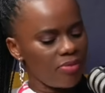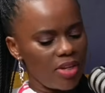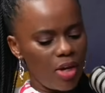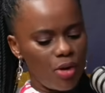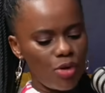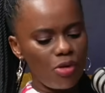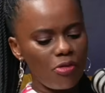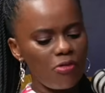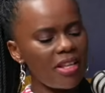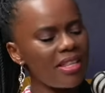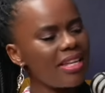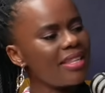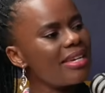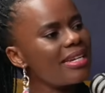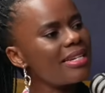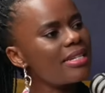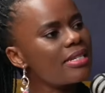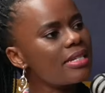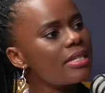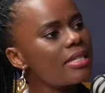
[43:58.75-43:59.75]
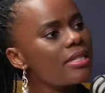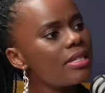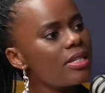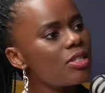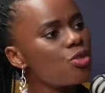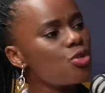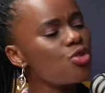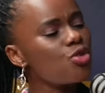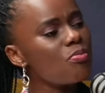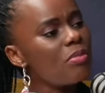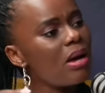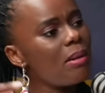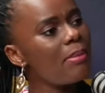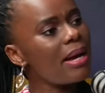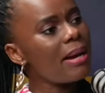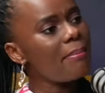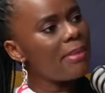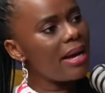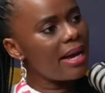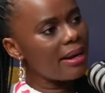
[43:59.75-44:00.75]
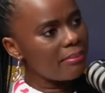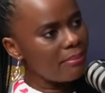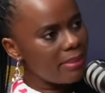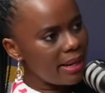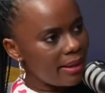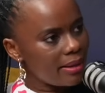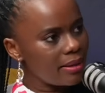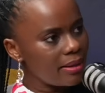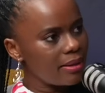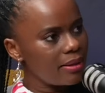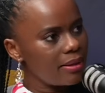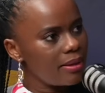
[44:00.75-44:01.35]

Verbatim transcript: Your father then did this to Mama Mang Mang.